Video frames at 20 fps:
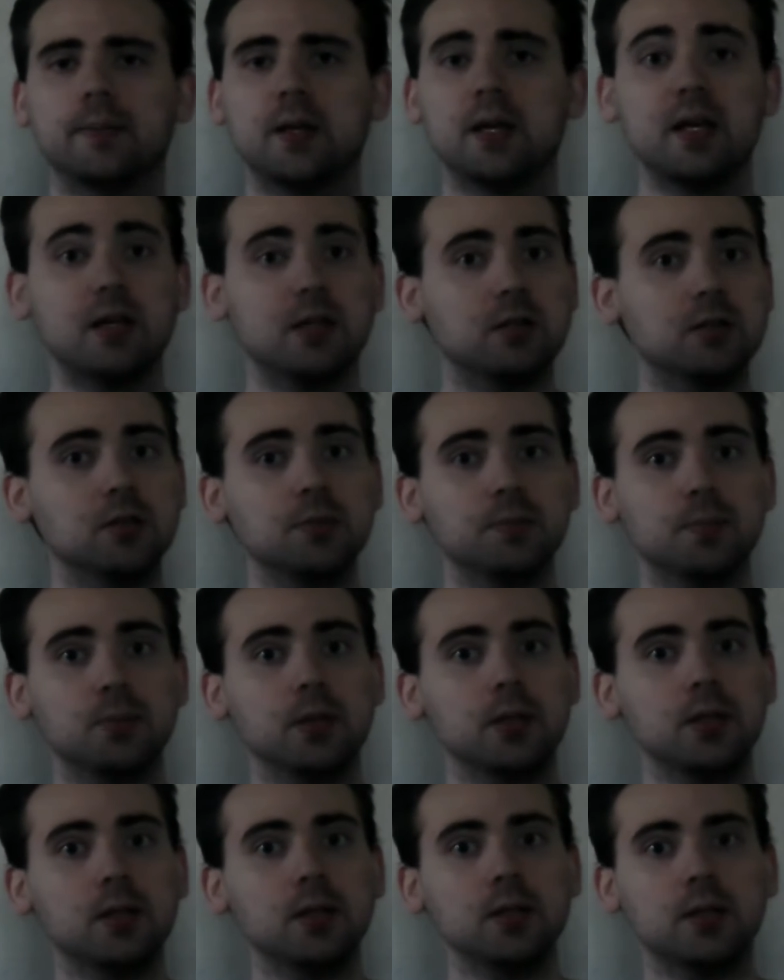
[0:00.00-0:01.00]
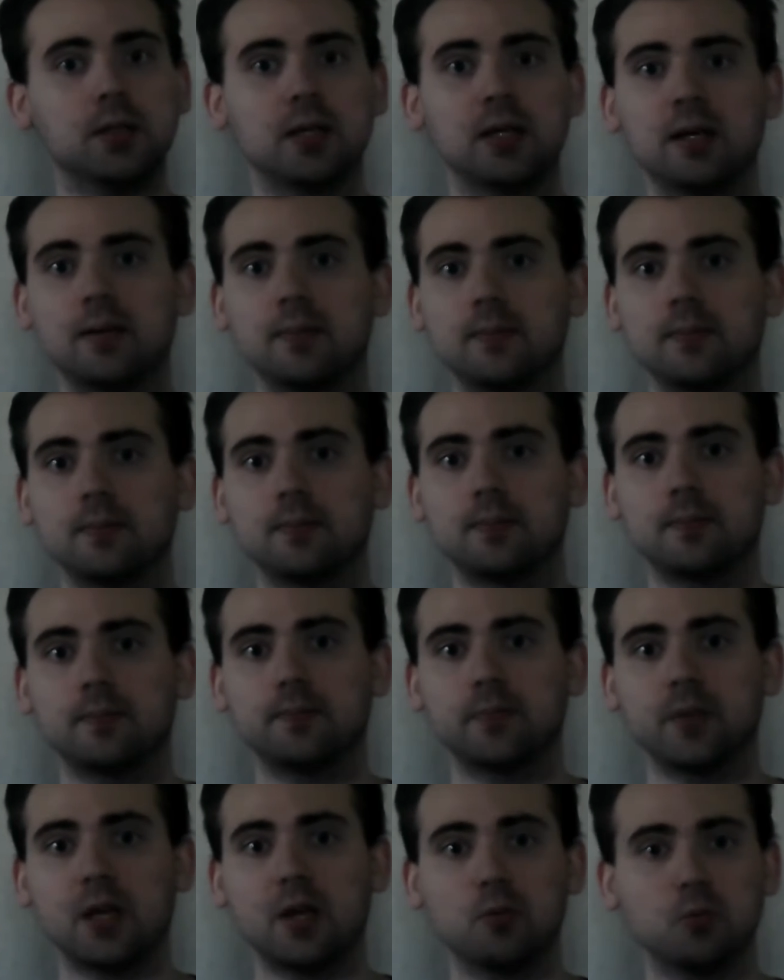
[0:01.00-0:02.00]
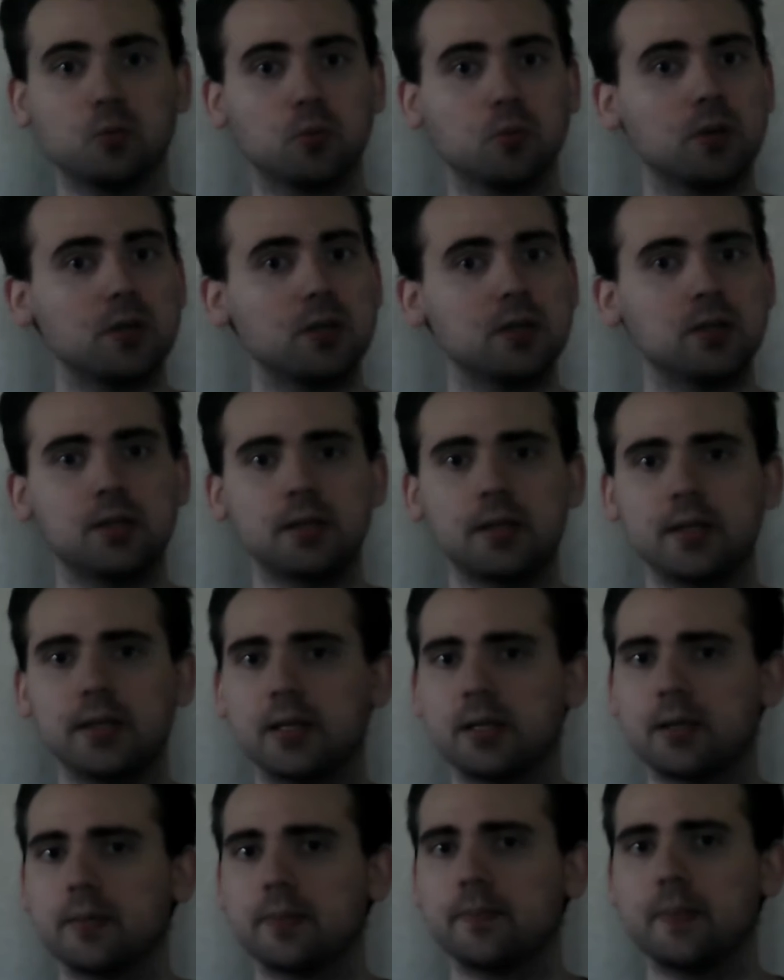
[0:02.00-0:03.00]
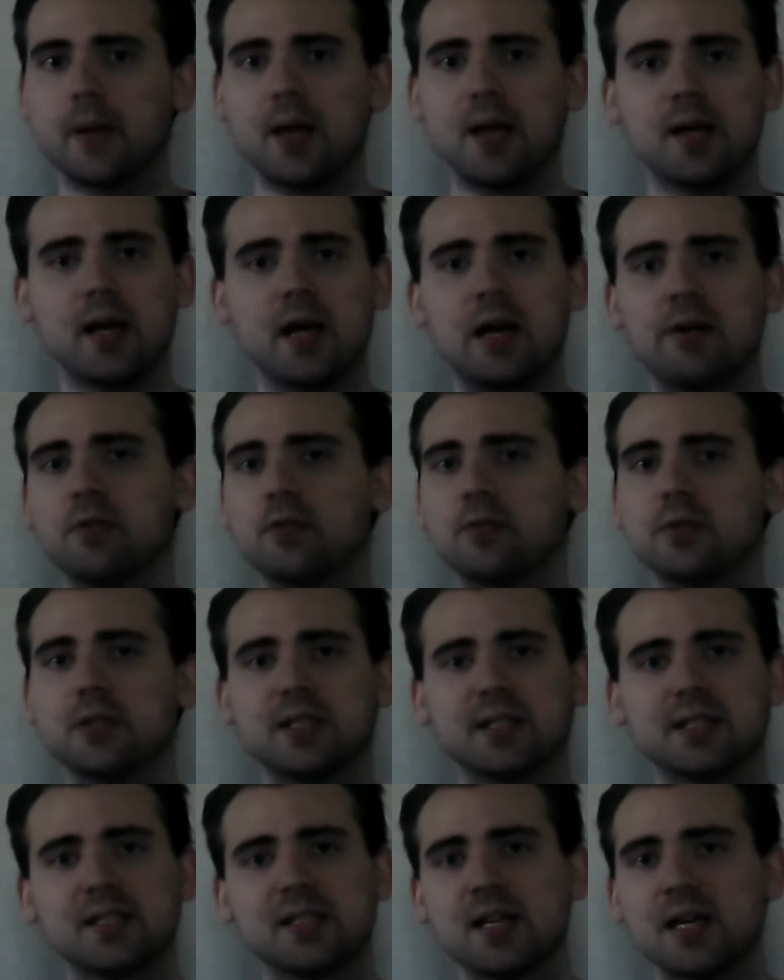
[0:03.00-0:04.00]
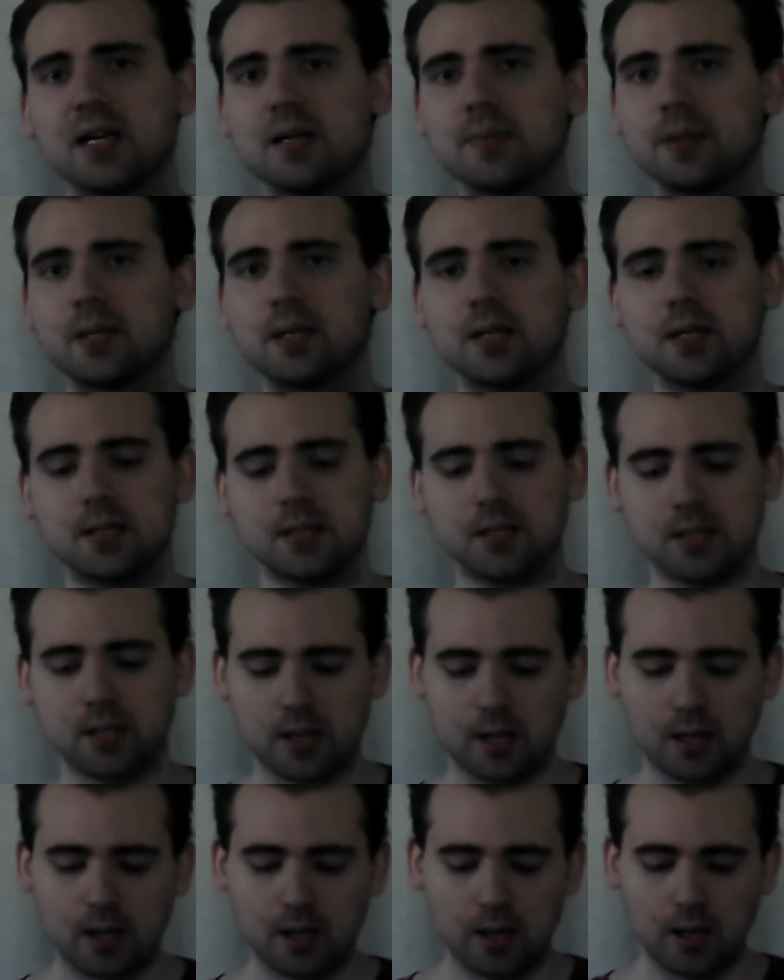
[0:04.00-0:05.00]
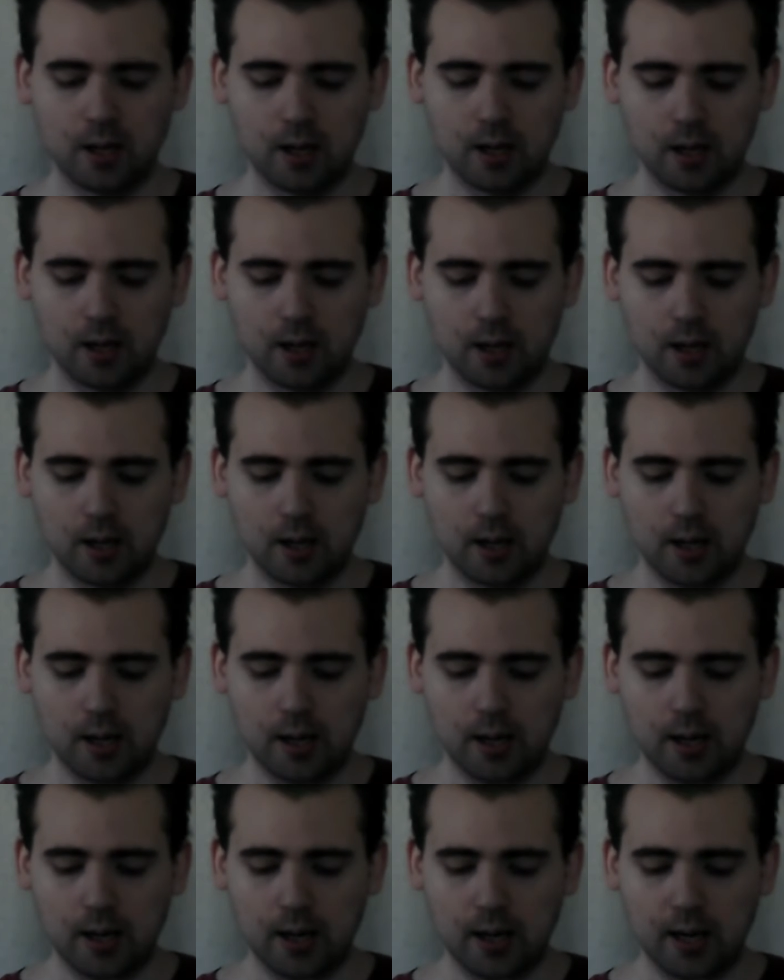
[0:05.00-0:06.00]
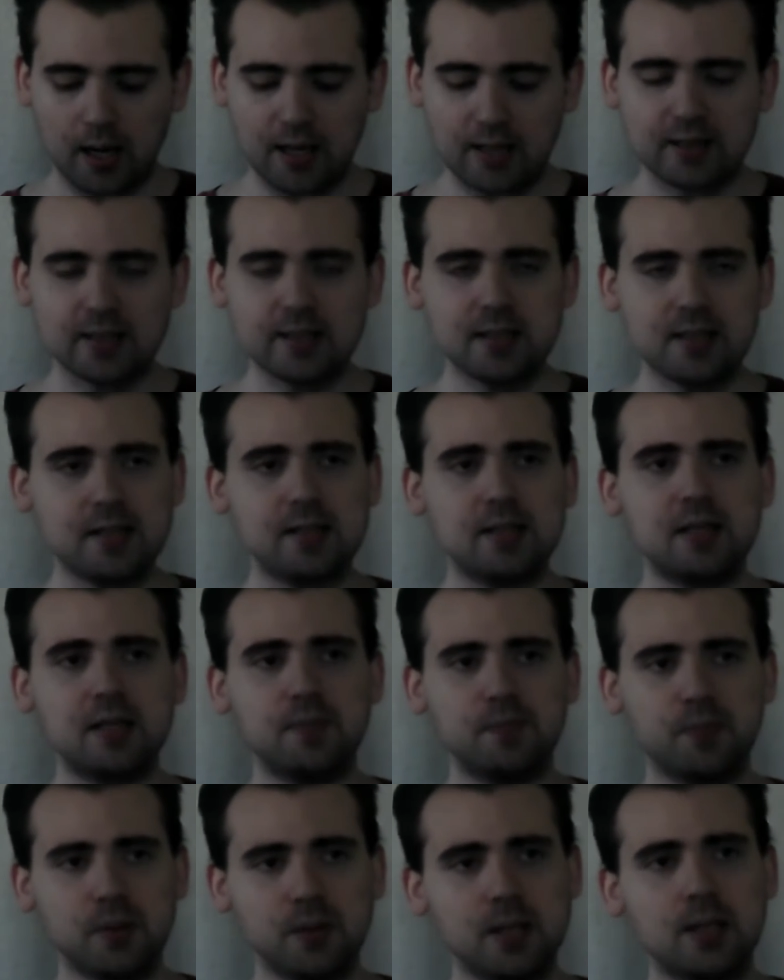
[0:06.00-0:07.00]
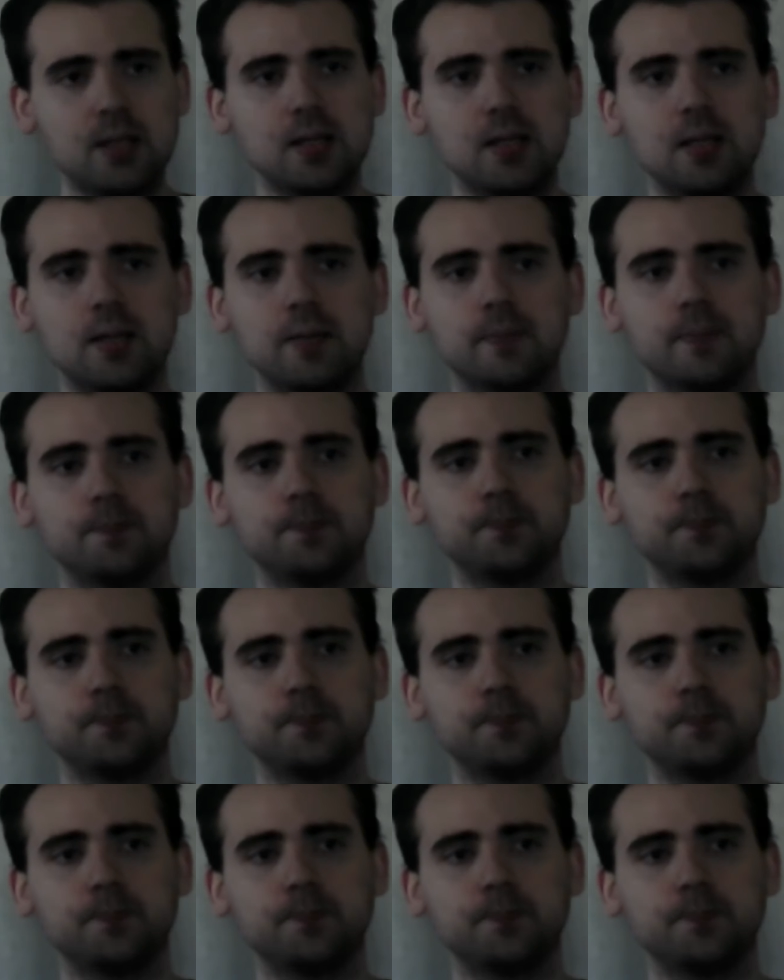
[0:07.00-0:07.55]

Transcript: and it looked pretty good, and it really made everyone excited because I think this could be.